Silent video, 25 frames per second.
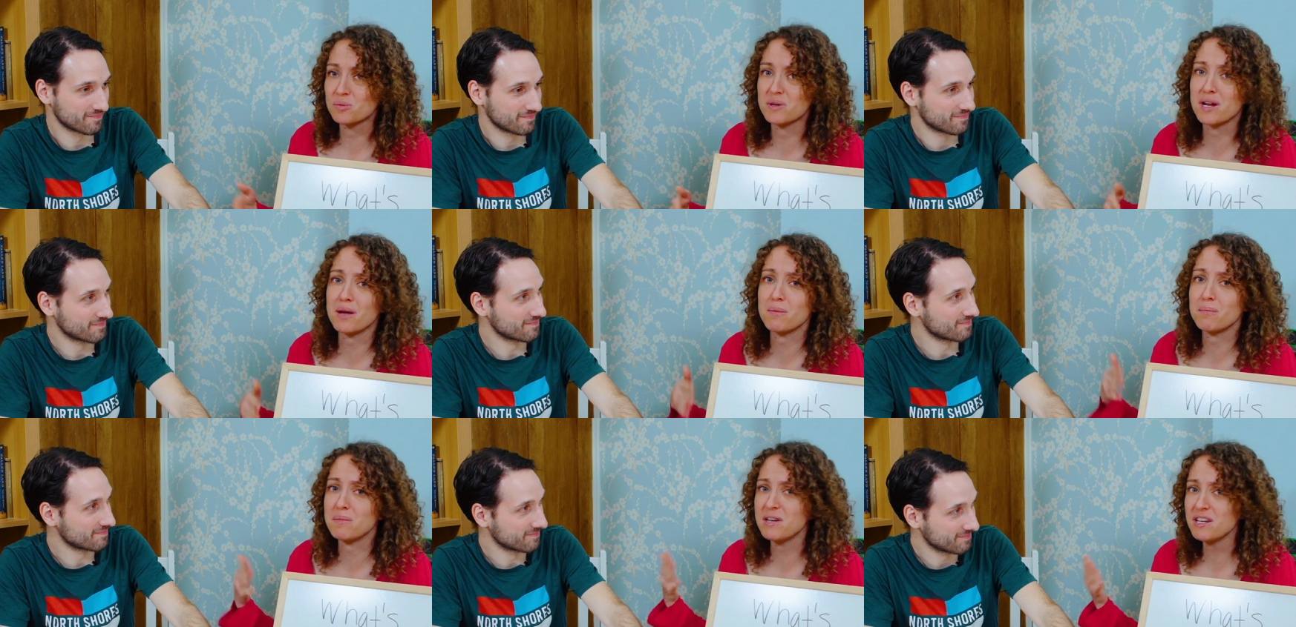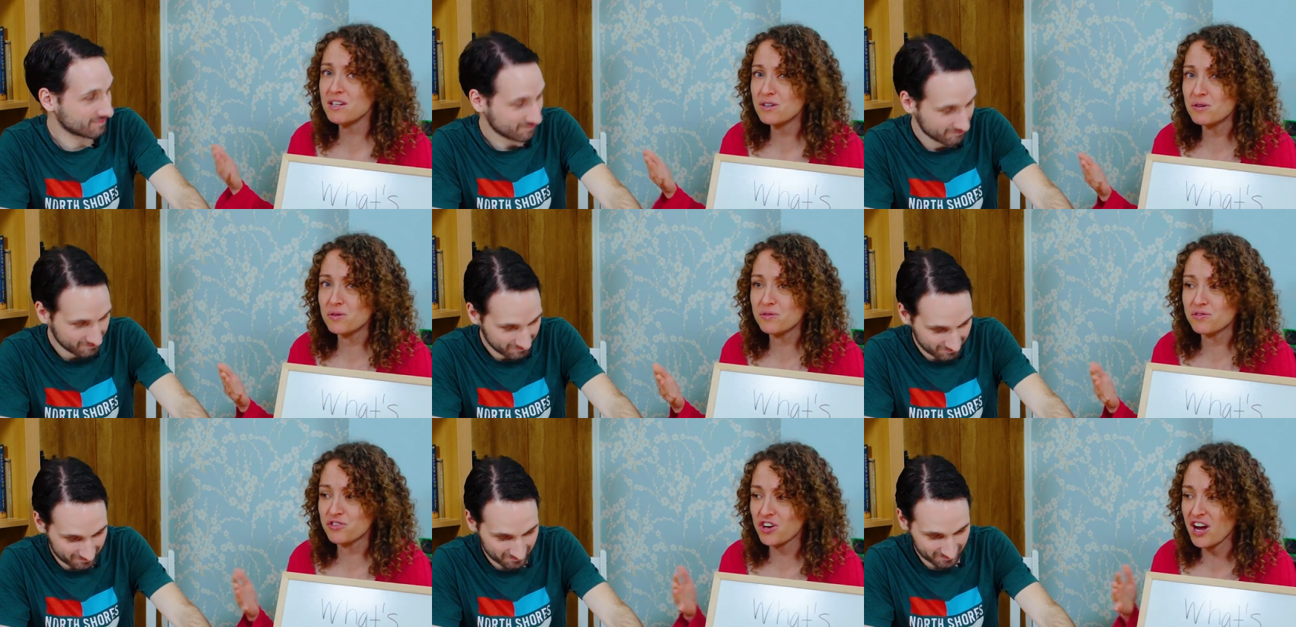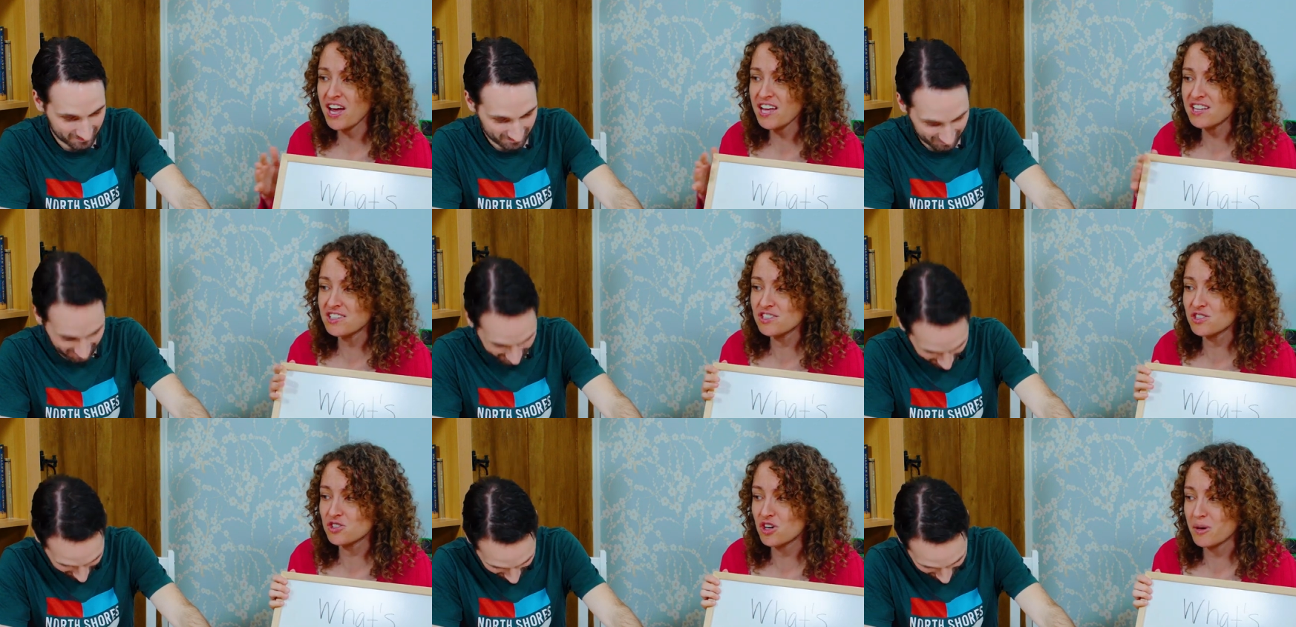Speaker 1: when I meet new
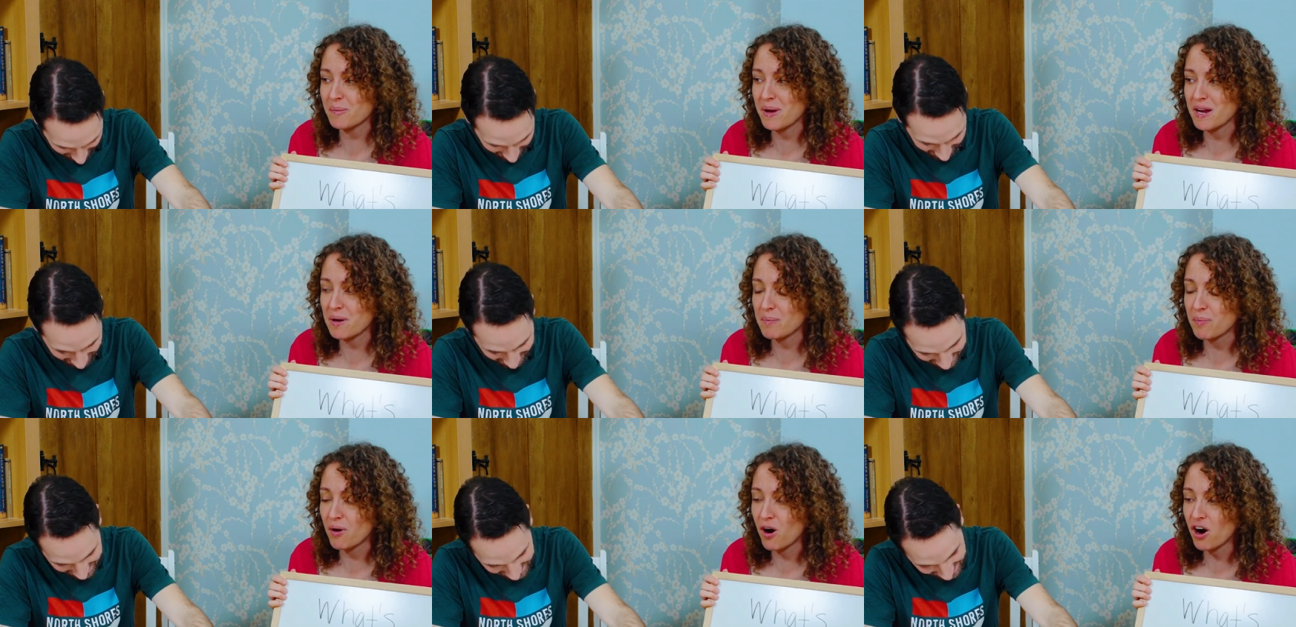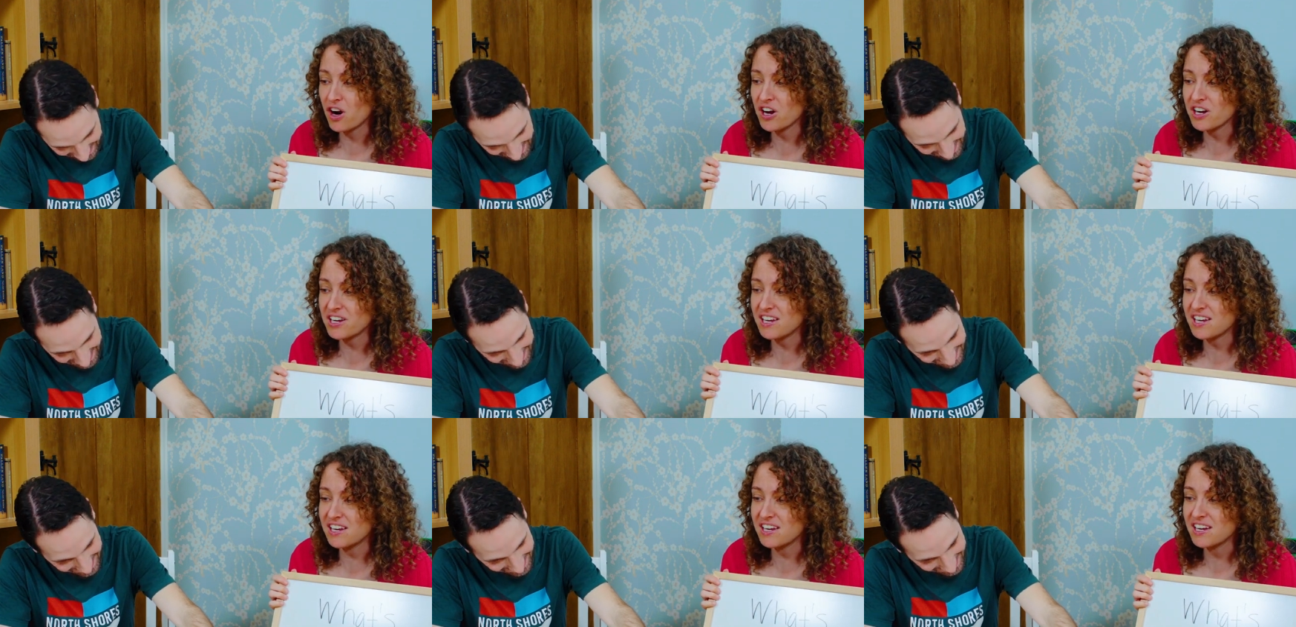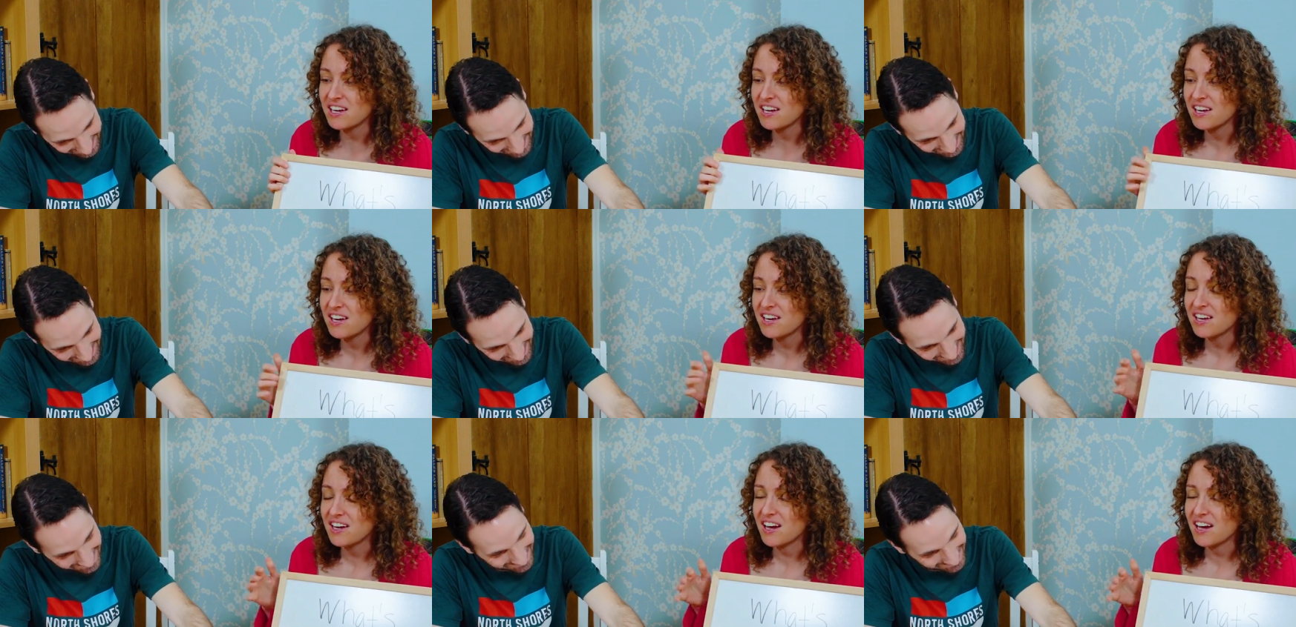friends or I'm at a party,